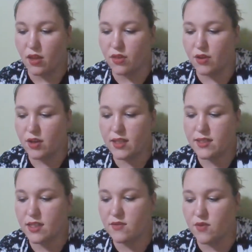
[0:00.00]

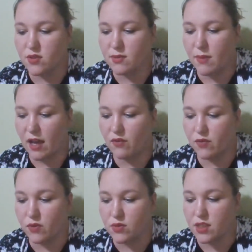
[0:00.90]
36 Views of Mount
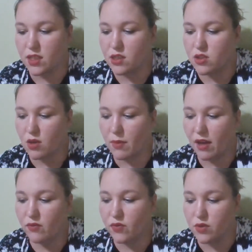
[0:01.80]
Fuji show
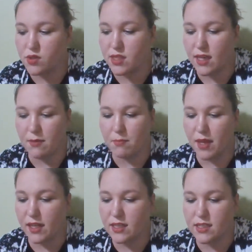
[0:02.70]
Mount Fuji in
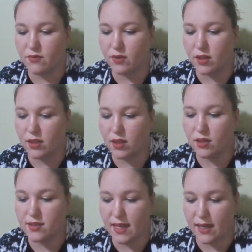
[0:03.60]
many different
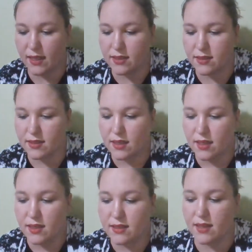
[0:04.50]
settings.
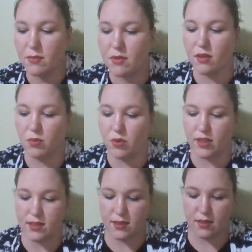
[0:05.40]
Some of the
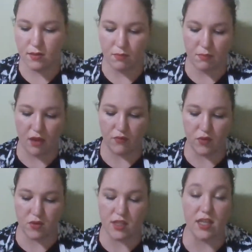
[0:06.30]
prints, Mount
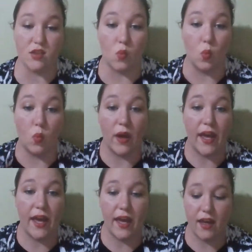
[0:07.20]
Fuji is
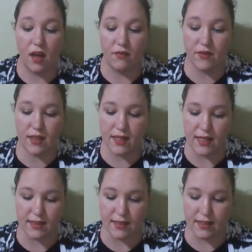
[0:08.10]
way off in the
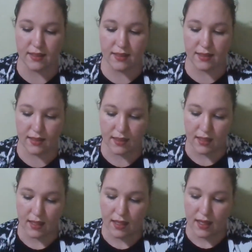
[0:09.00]
distance.
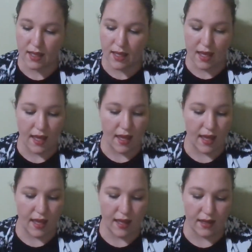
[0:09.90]

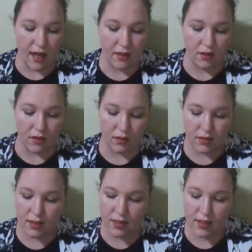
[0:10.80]
In
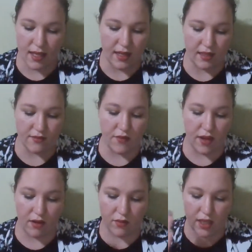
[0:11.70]
others, it is
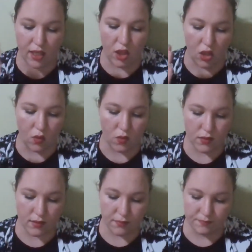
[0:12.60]
very close.